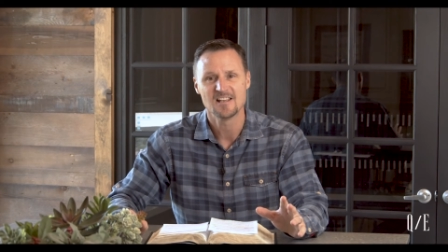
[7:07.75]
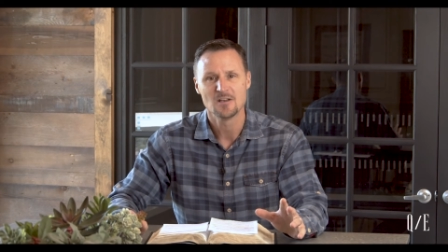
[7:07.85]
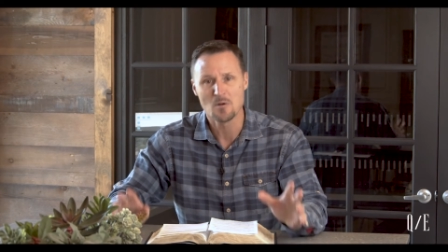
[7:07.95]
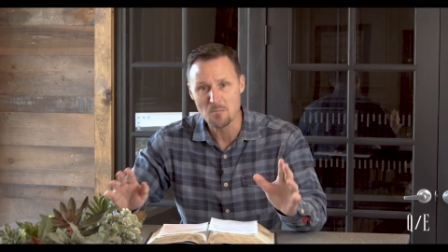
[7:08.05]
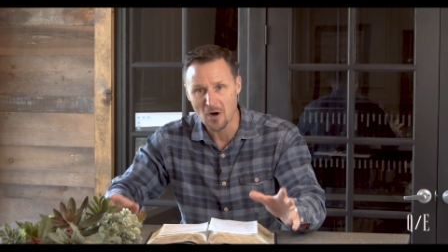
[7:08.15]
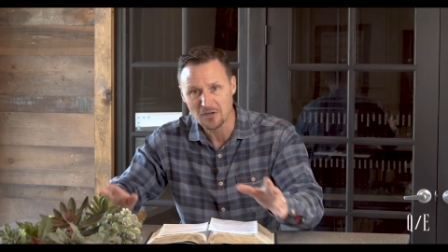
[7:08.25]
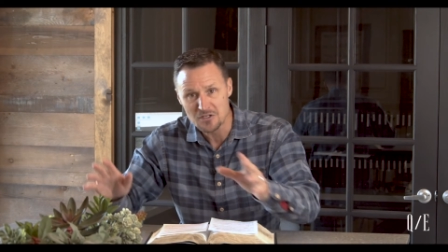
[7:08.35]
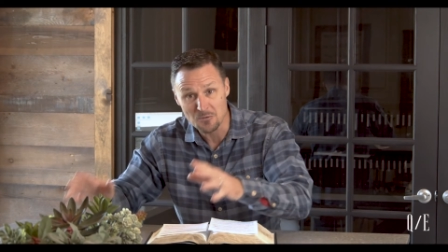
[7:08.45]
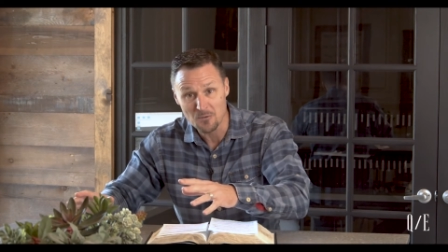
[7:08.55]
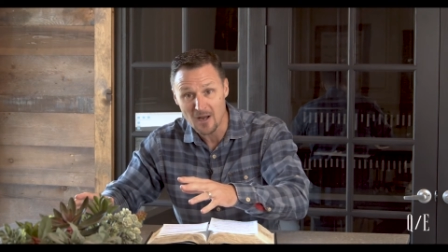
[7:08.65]
When
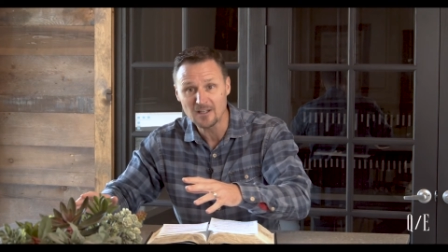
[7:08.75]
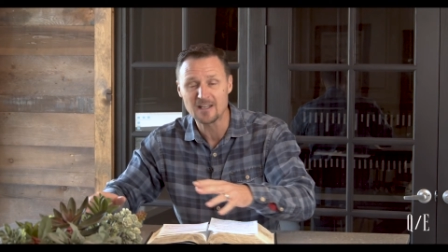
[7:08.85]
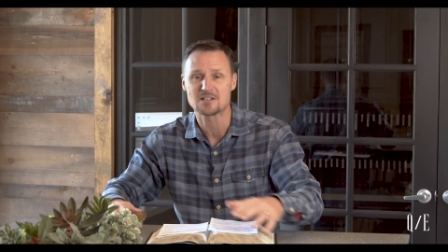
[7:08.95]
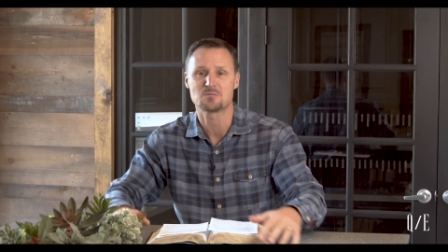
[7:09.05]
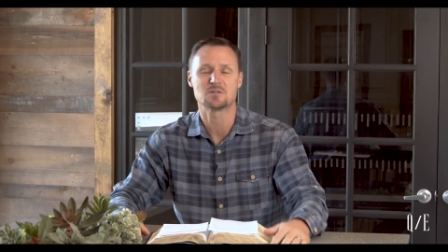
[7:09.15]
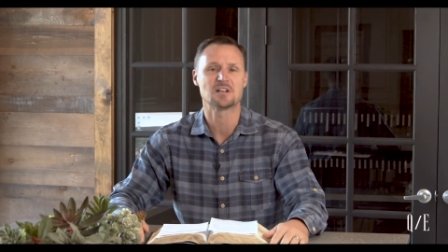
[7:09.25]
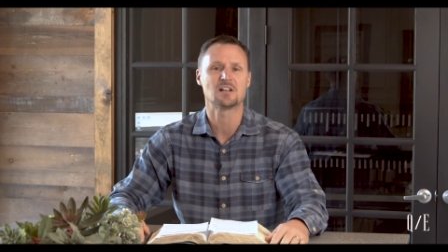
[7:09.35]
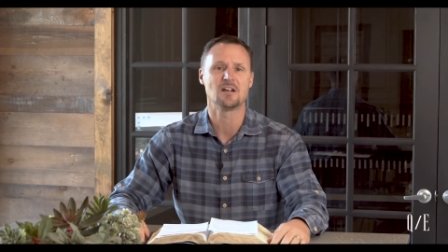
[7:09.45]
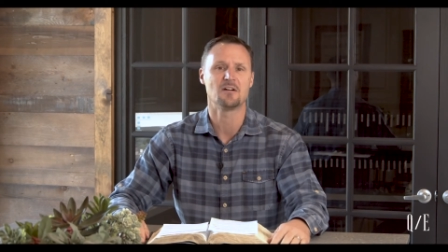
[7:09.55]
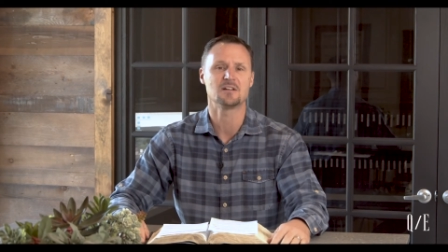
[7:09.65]
Marcus Aurelius was
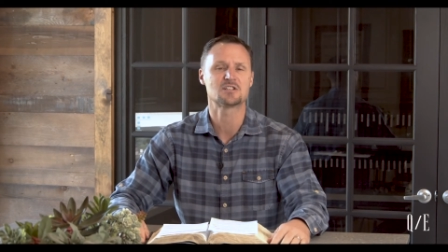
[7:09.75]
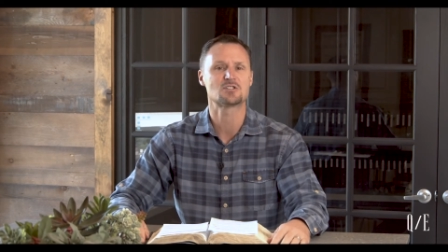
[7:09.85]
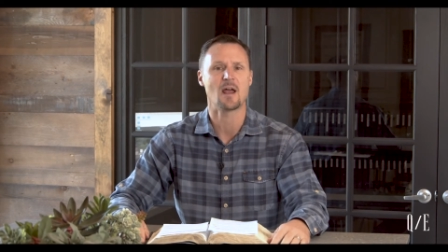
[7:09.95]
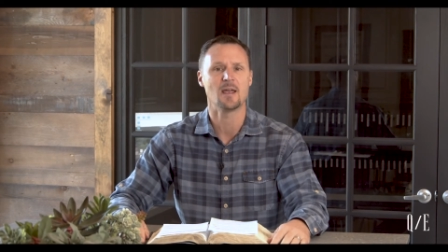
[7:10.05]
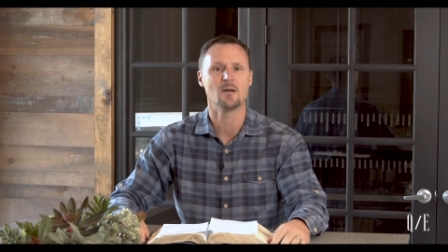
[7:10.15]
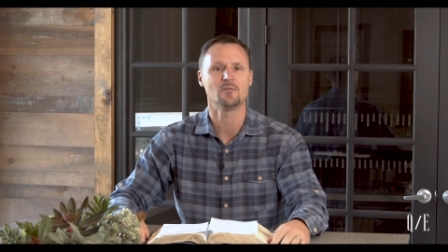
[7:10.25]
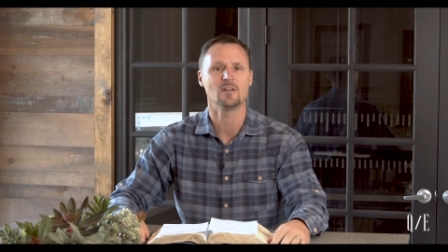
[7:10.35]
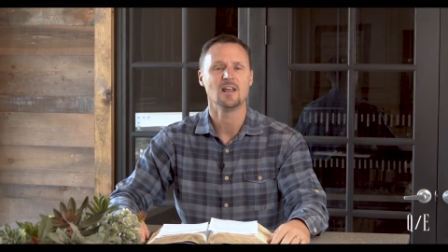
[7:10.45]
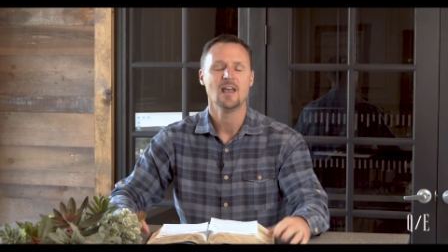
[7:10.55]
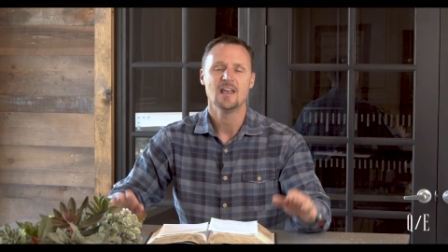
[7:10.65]
declared as
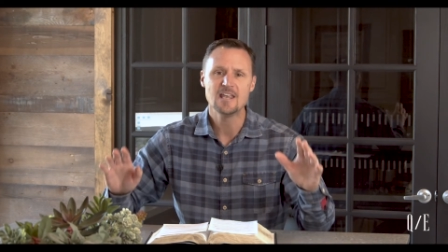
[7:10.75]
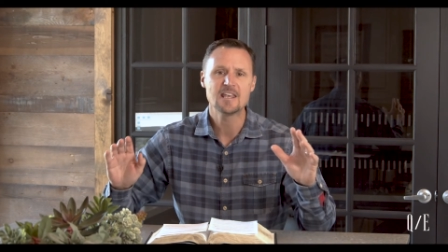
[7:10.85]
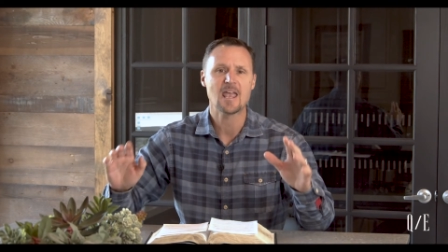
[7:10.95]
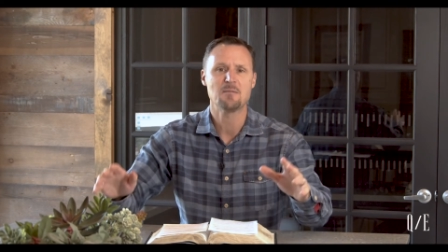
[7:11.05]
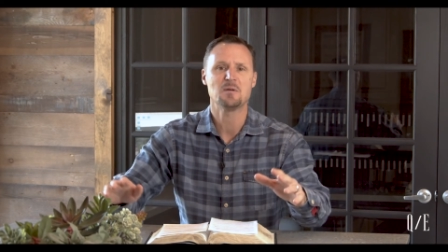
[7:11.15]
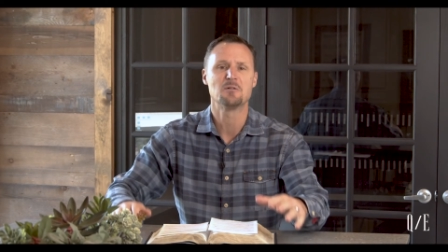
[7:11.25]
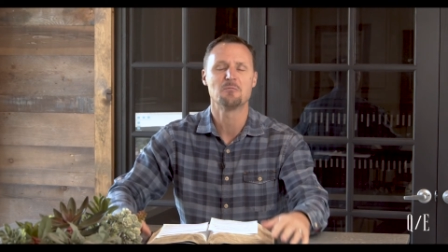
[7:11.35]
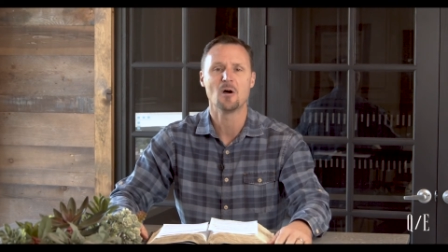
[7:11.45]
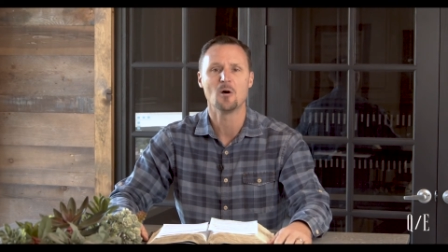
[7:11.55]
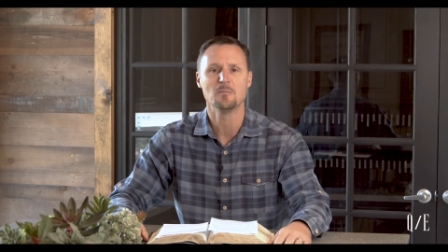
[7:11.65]
triumphant, he came into
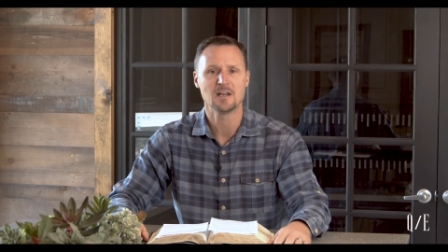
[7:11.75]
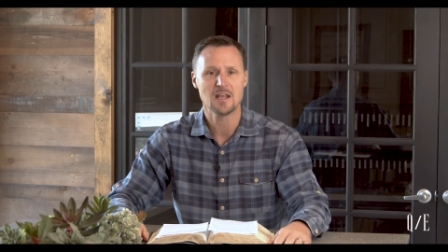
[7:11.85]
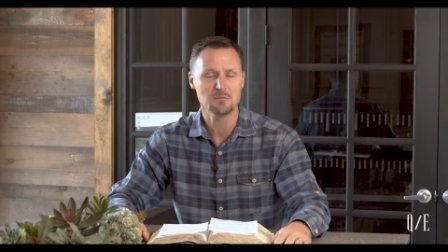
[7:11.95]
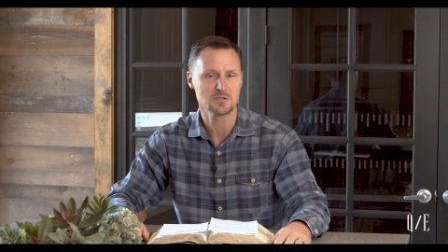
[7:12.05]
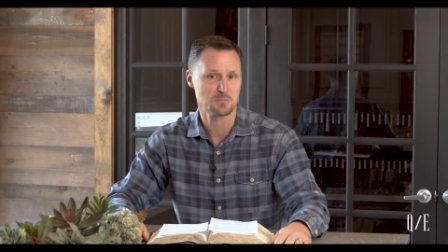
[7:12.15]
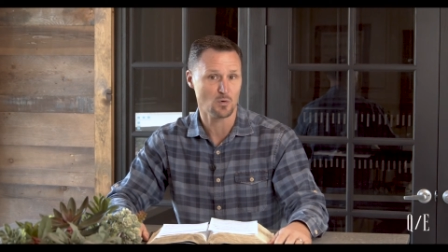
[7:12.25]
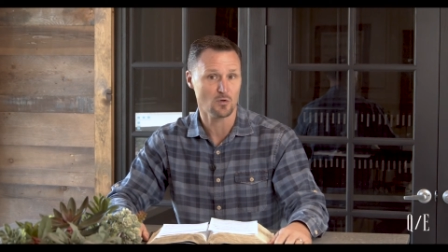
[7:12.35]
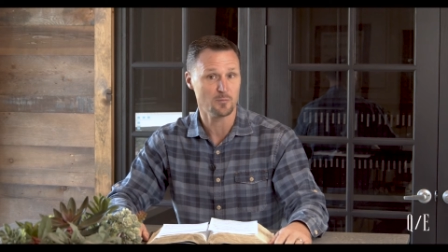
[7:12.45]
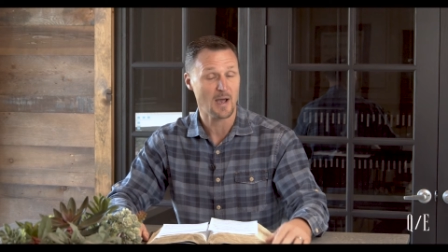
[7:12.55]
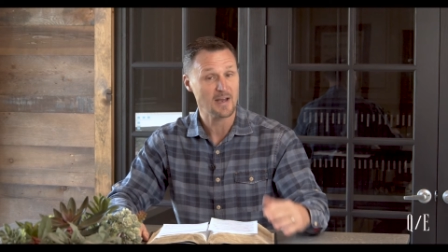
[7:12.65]
Rome and he was
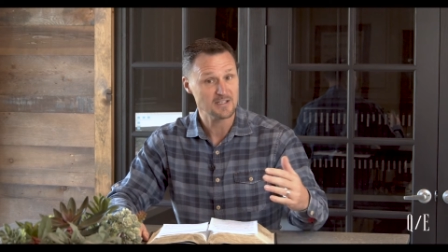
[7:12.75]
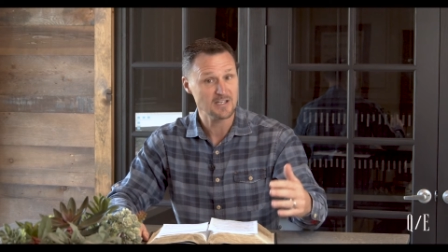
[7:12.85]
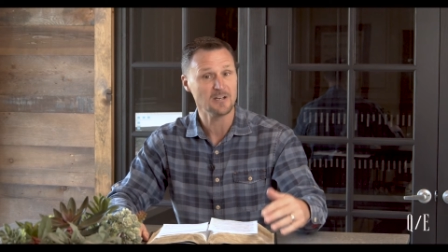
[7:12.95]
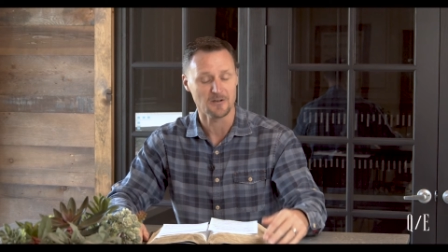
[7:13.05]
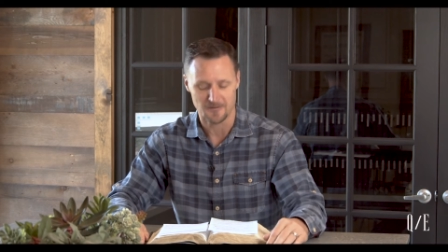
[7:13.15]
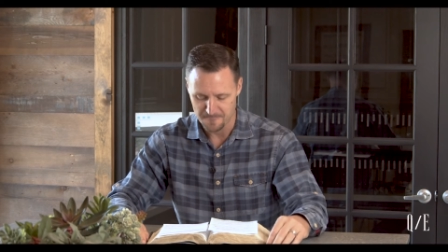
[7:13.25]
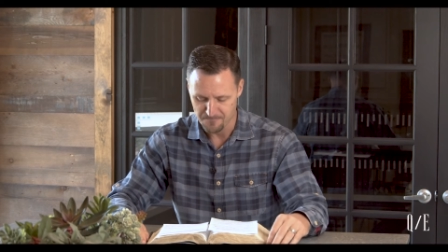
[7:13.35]
pulled by deer.